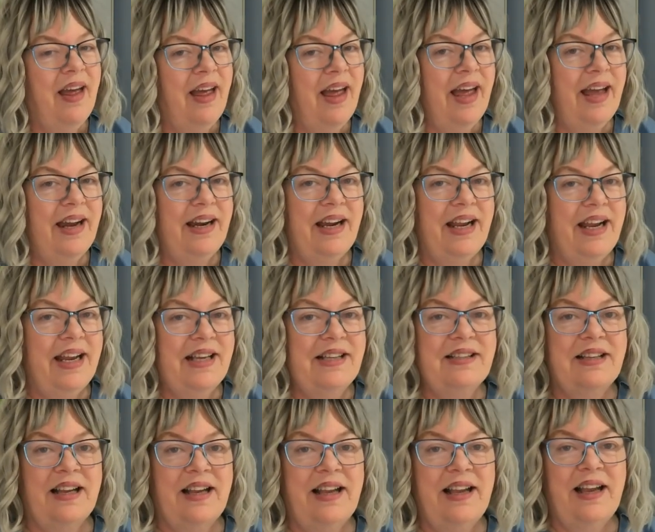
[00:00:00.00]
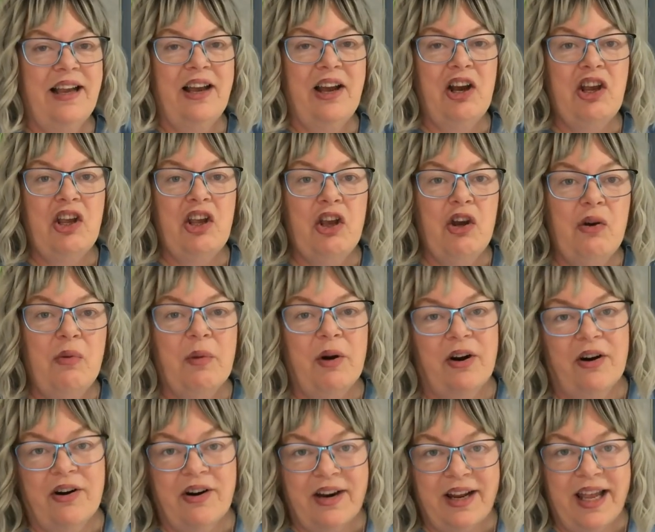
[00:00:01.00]
and his
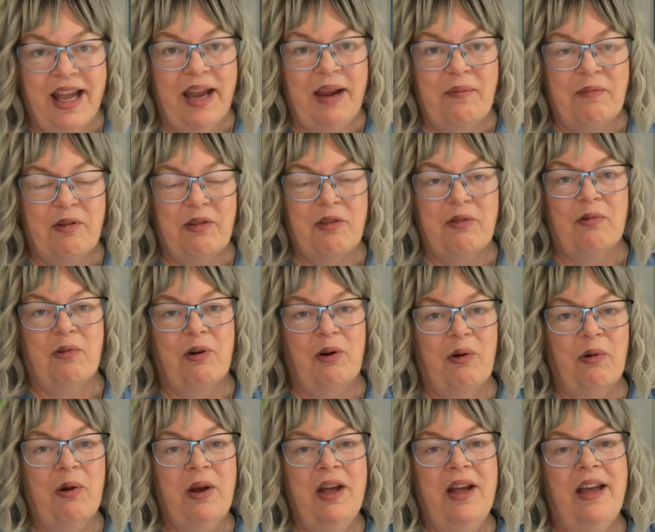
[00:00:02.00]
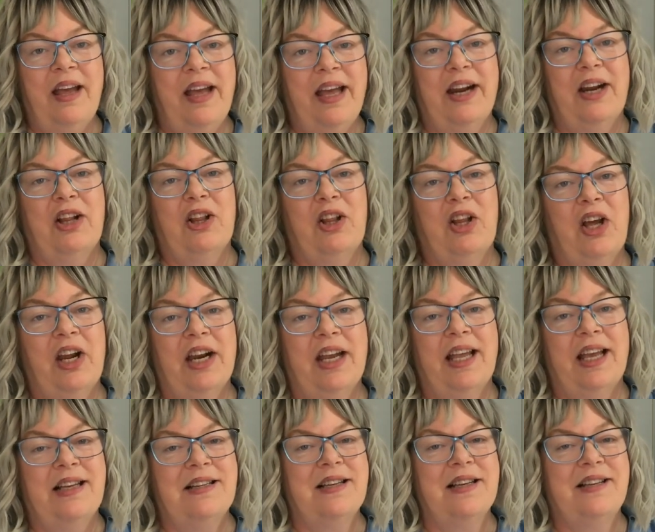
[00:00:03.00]
humor came through in a lot of
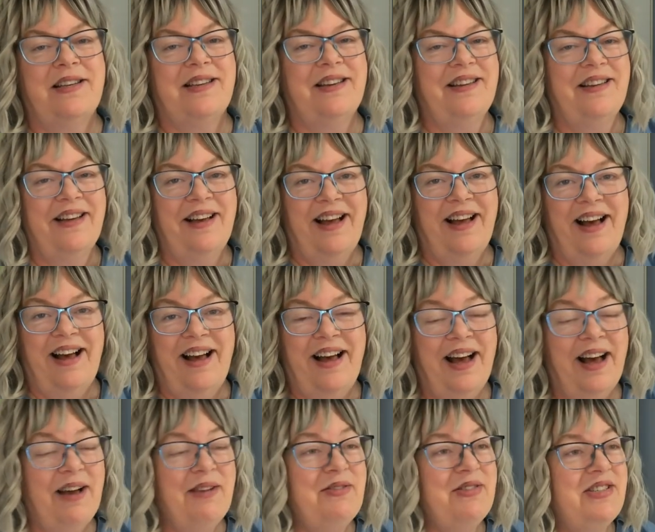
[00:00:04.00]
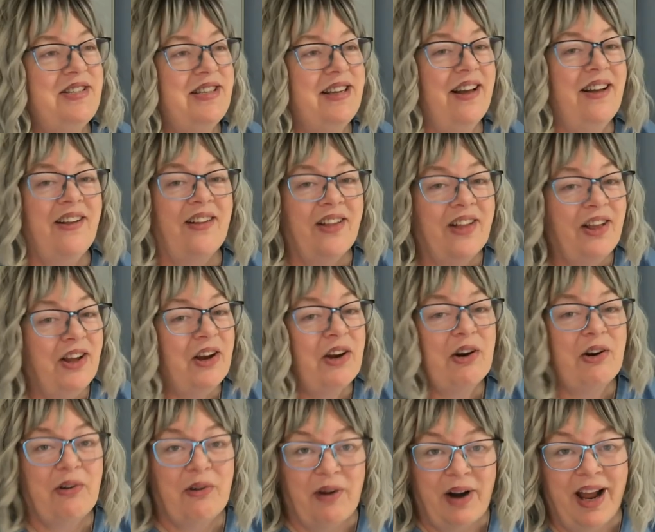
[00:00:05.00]
cases. I still
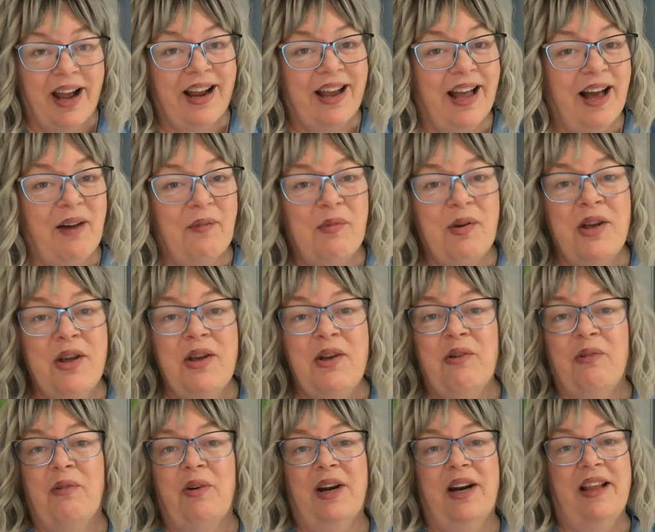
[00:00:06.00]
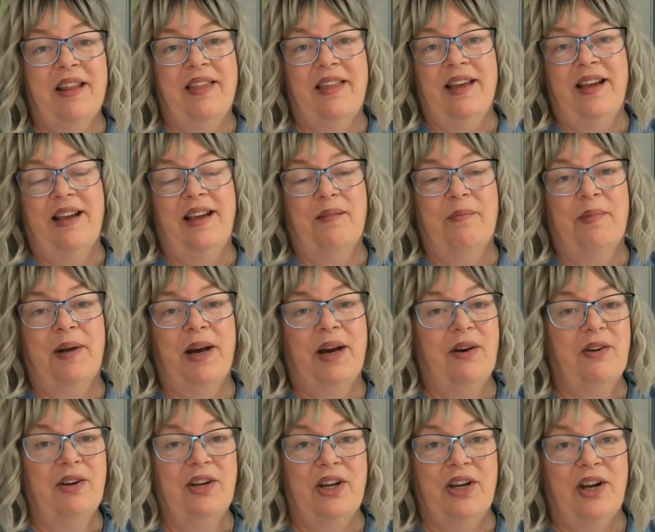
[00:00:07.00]
crack up when I think
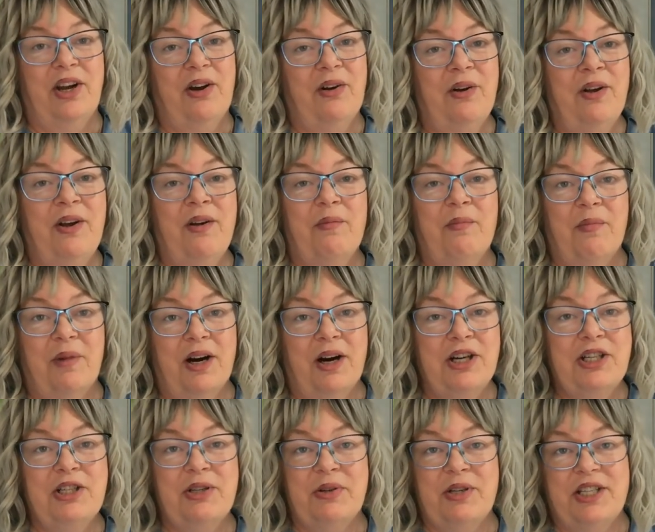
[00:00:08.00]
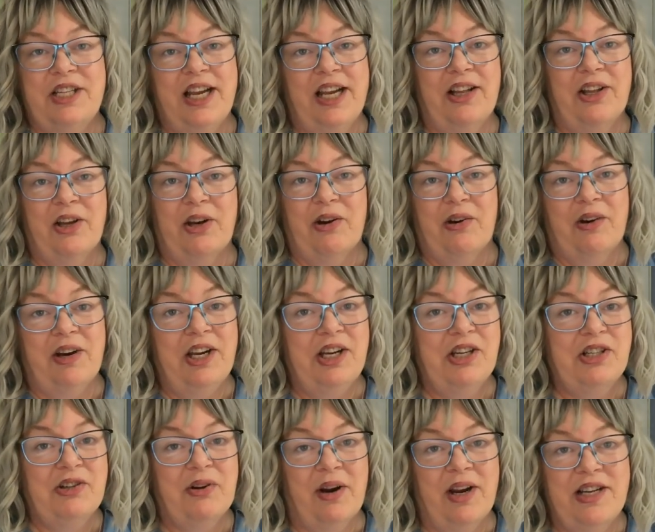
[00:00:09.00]
about, you know, Marjorie Taylor Greene
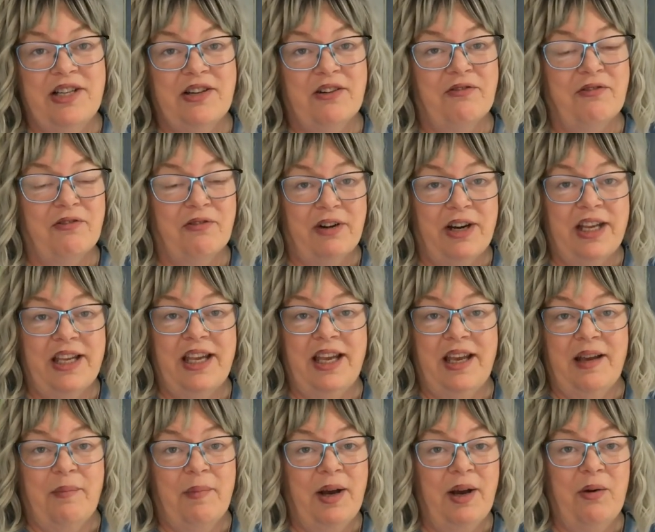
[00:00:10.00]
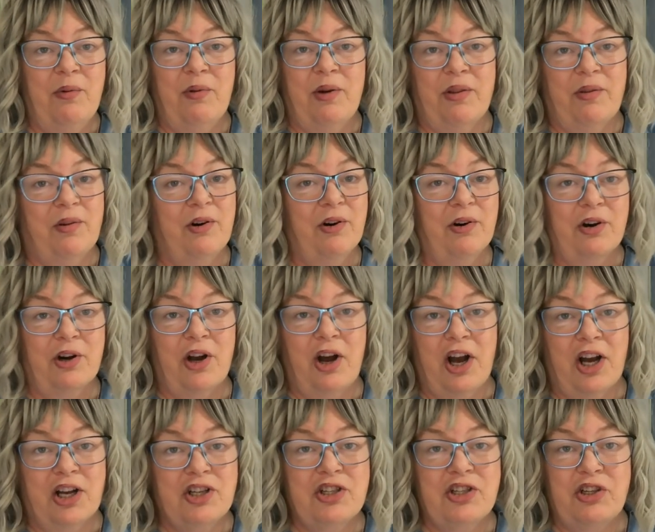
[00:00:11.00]
trying to freak him out with her
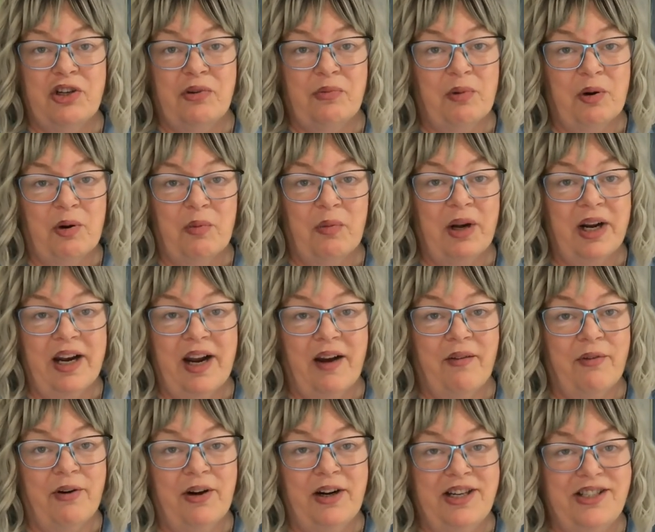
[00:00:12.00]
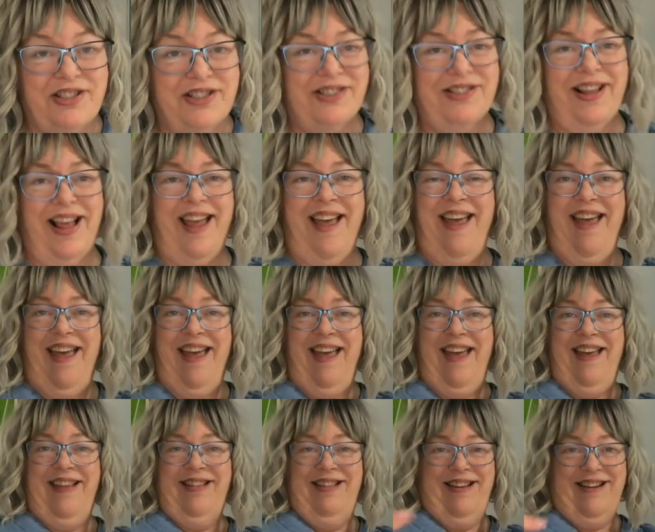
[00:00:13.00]
costume or whatever. And he's just like,
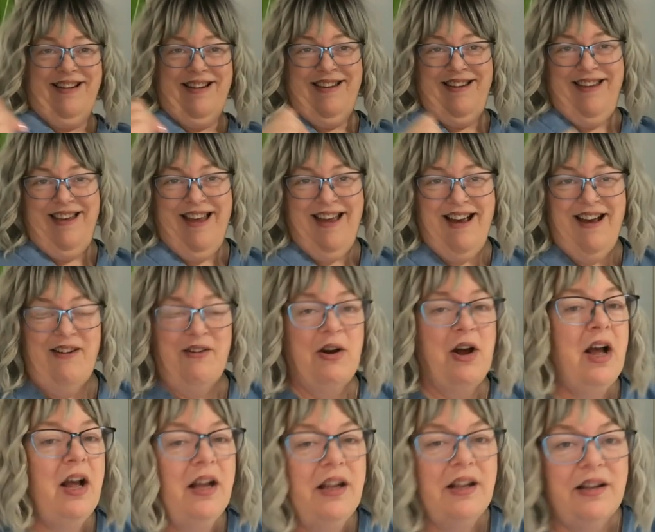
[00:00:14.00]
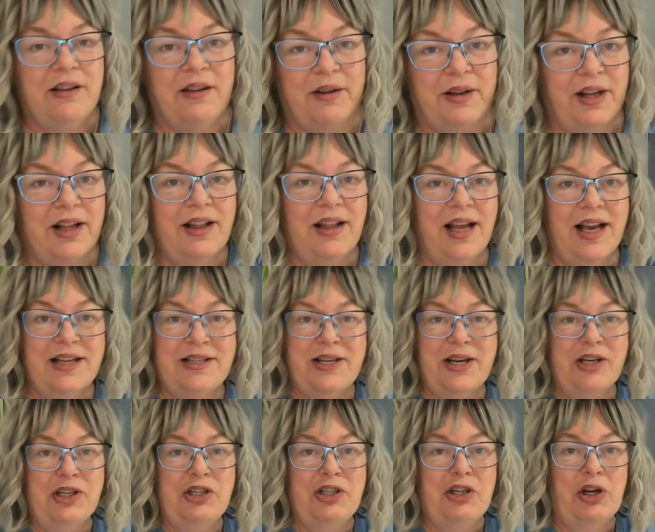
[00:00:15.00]
hey, look at you. Oh,
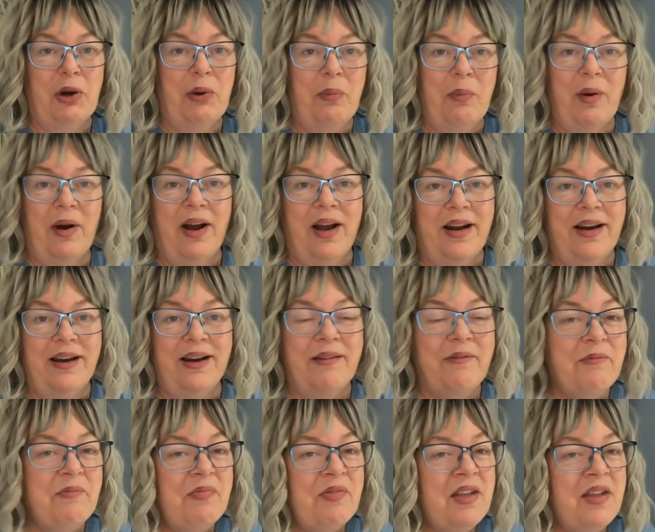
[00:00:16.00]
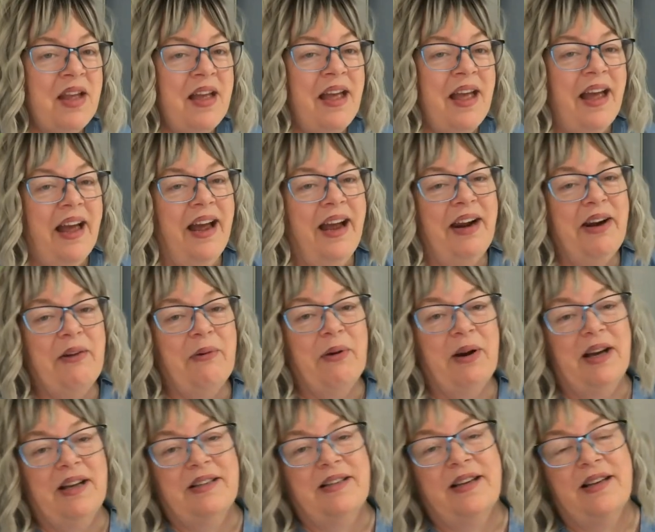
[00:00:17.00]
classic Joe Biden.
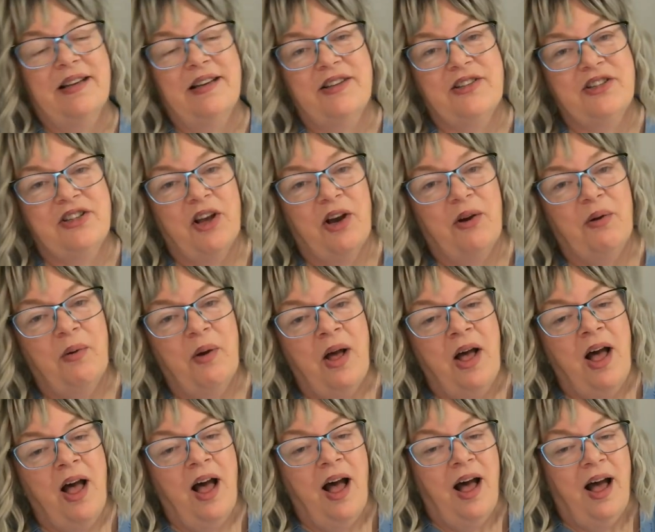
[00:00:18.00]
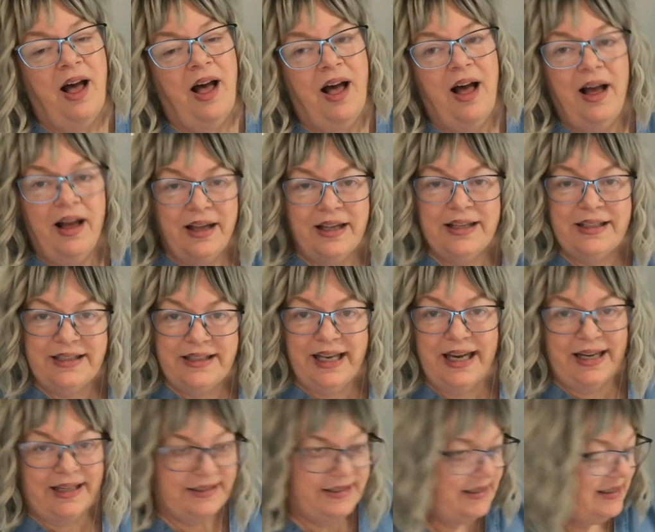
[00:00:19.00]
Anyways, so
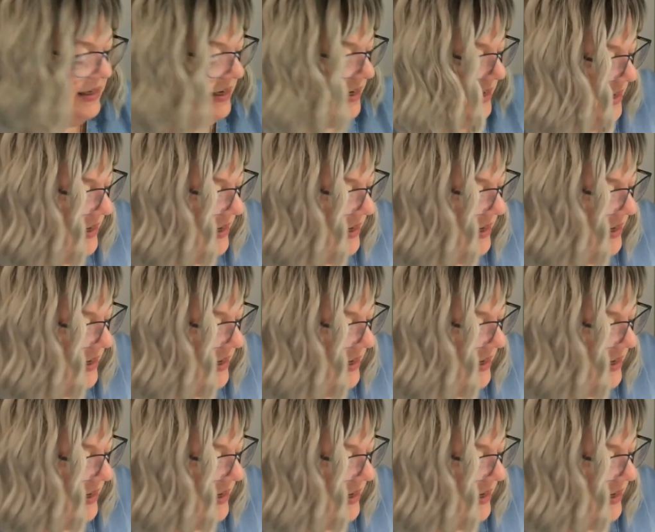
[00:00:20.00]
yes,